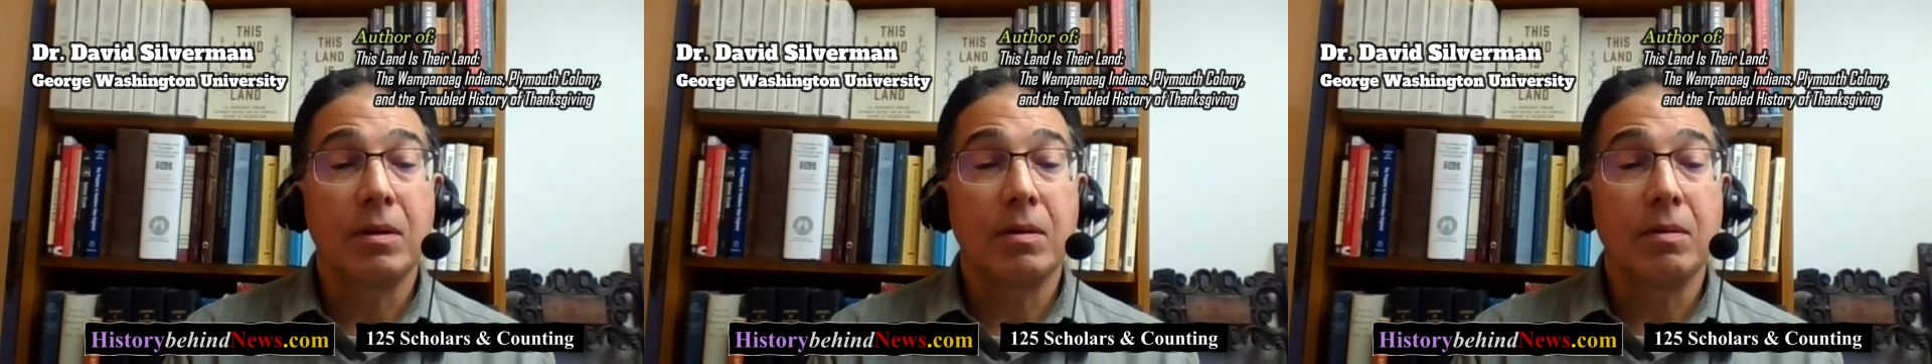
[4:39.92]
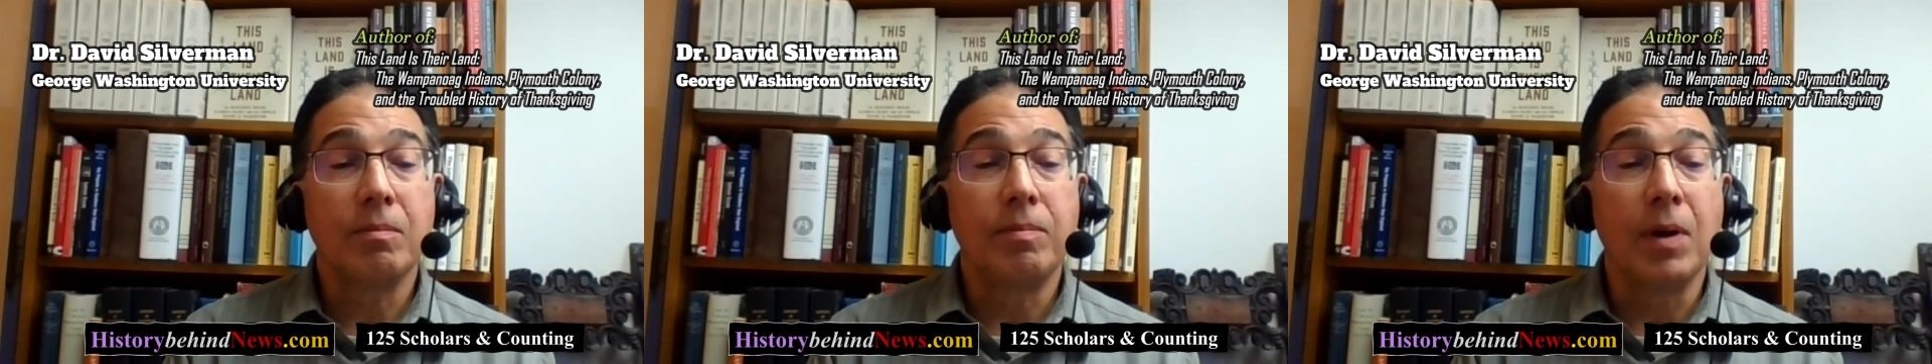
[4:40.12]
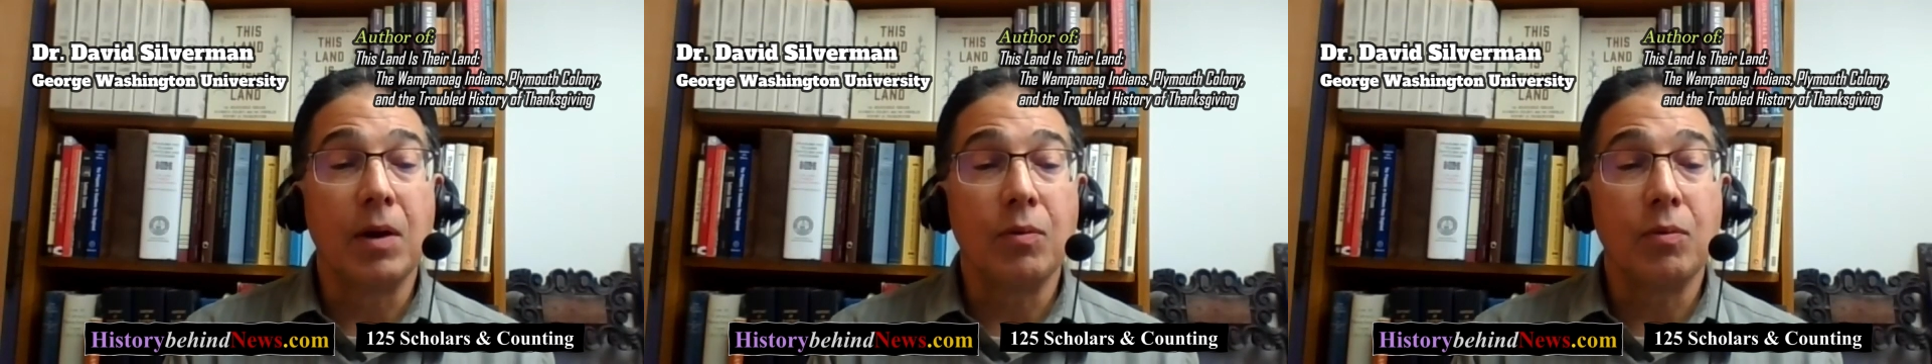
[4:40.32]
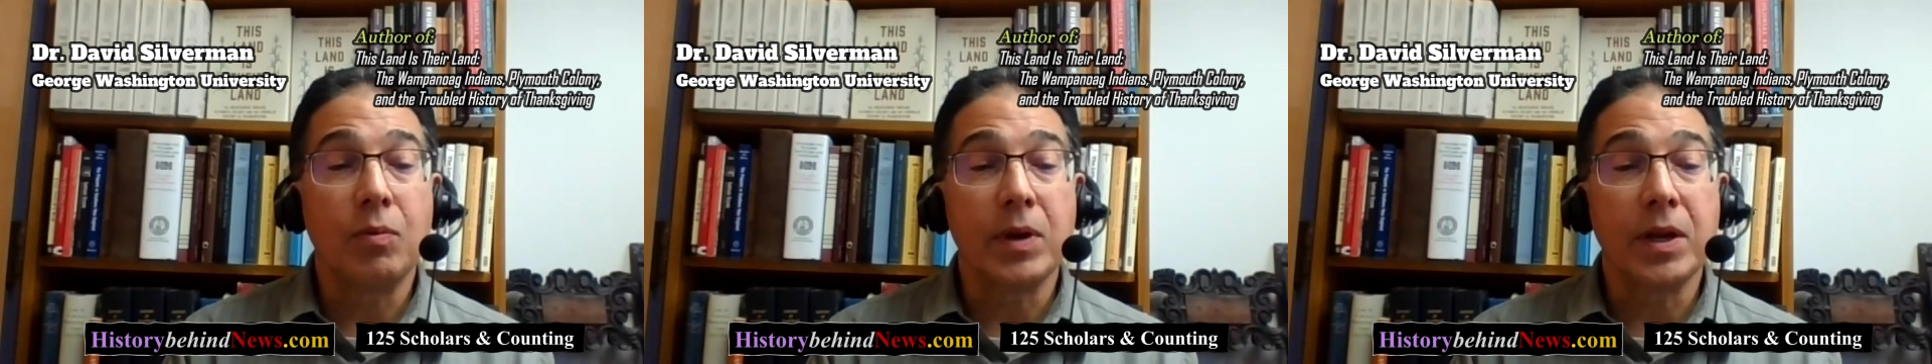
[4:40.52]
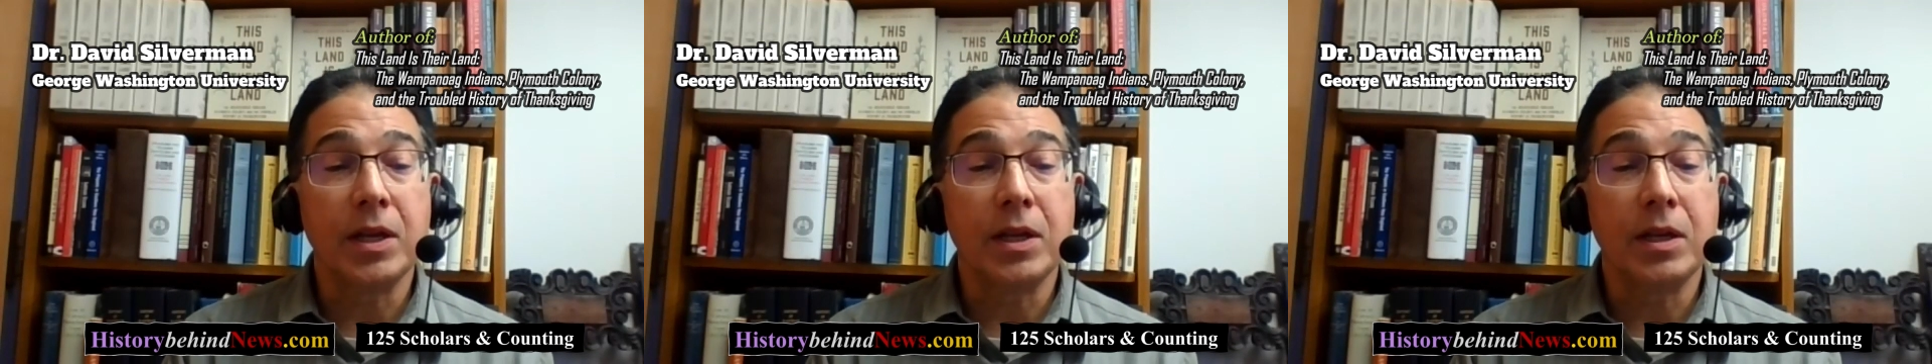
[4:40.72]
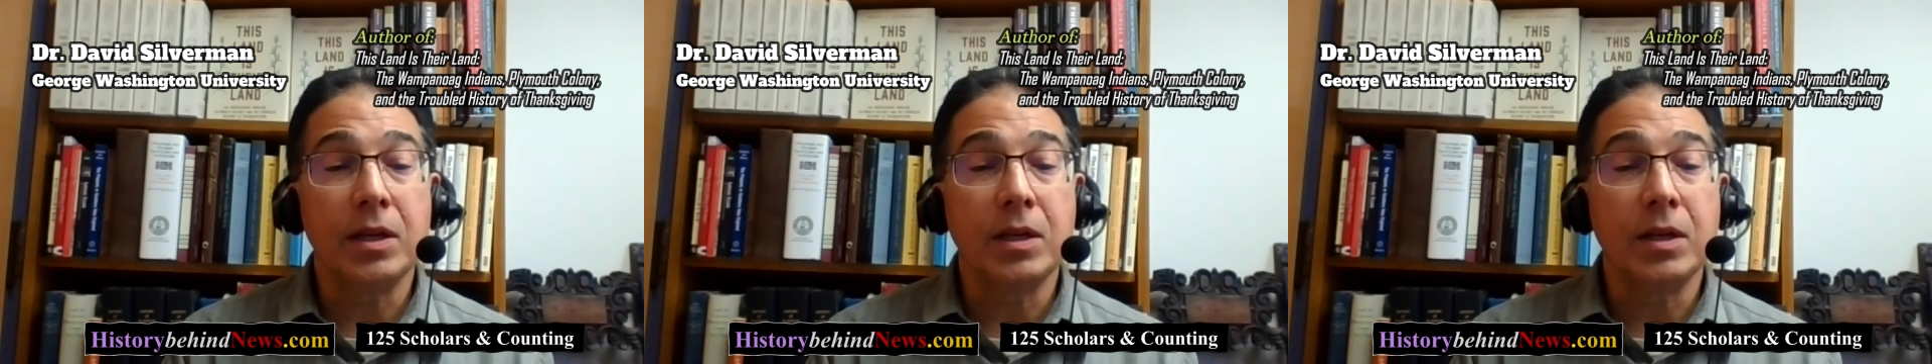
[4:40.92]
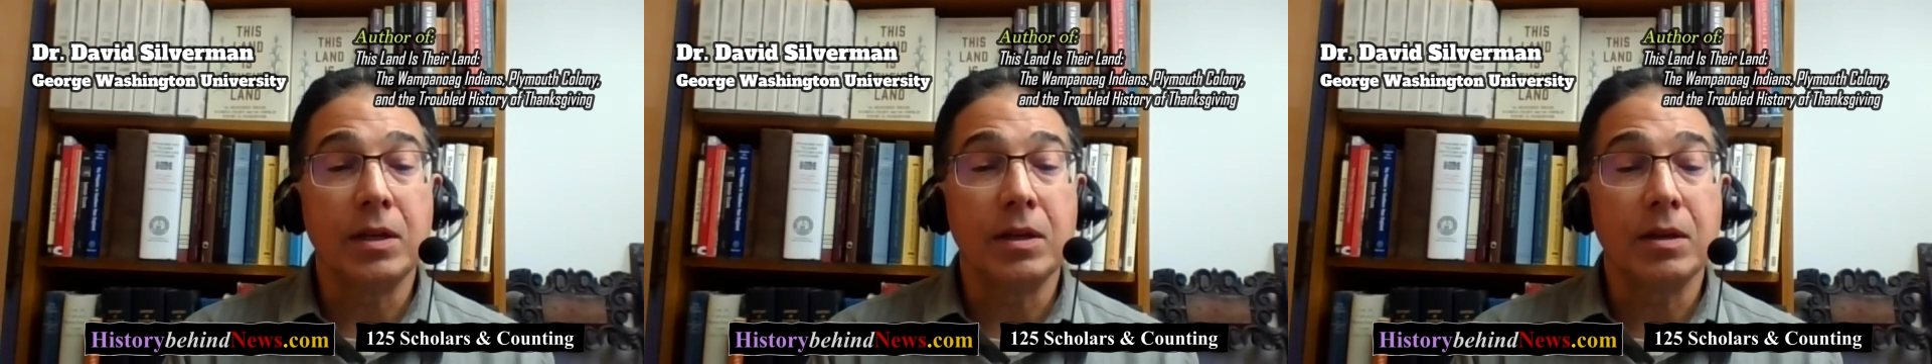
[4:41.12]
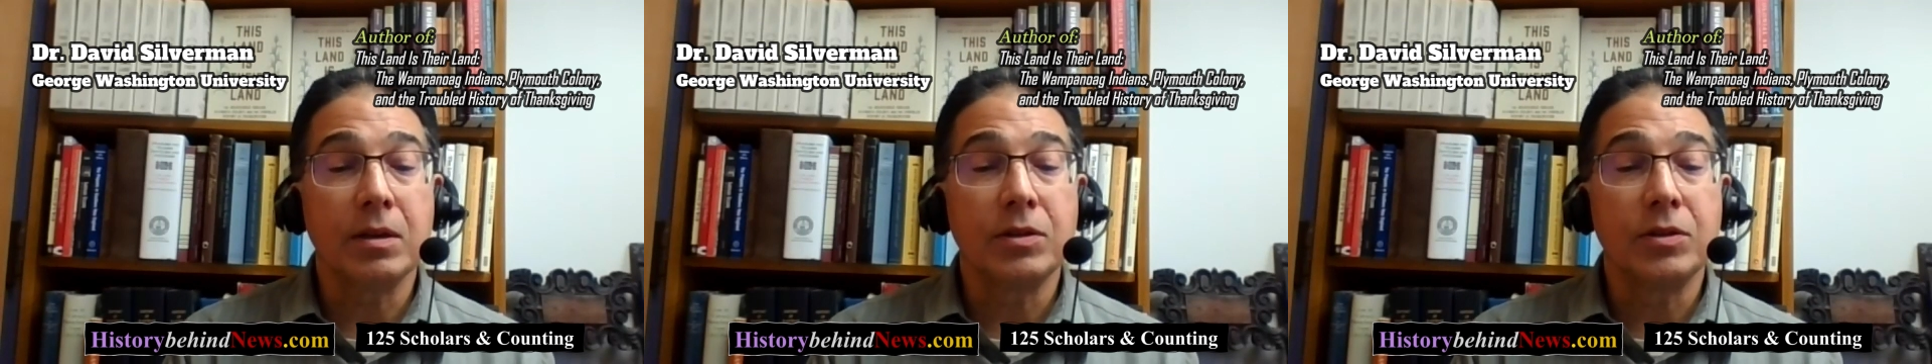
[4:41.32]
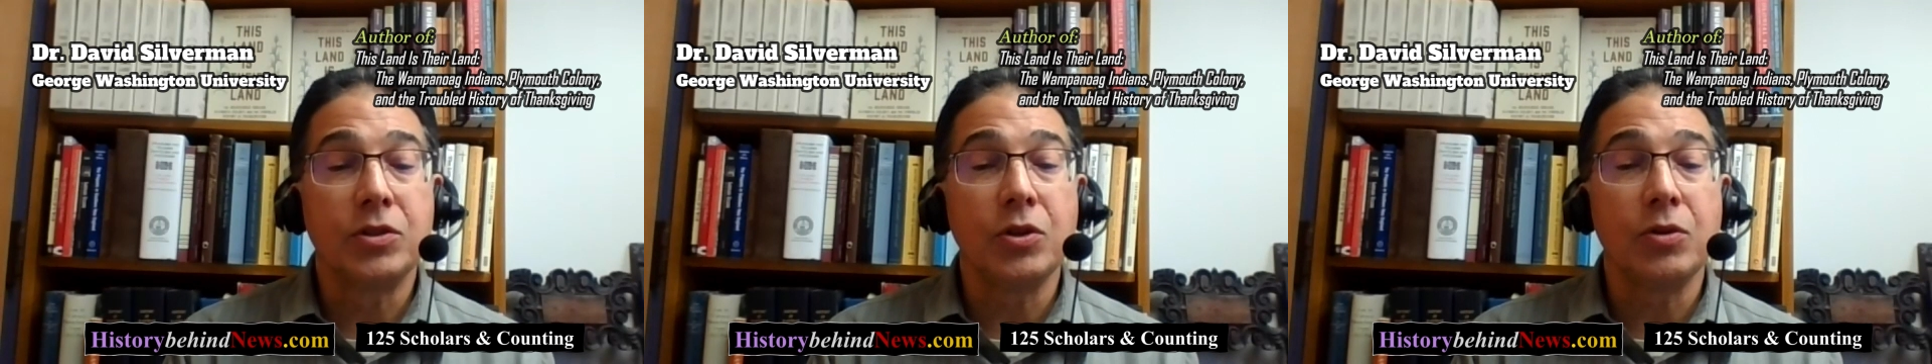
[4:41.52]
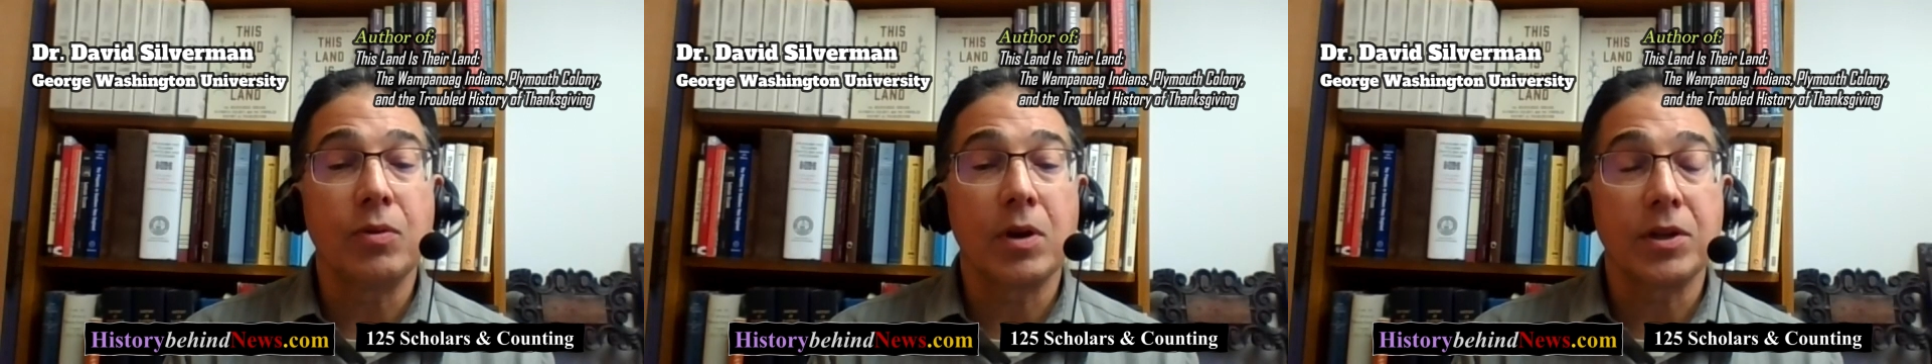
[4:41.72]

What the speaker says: but we do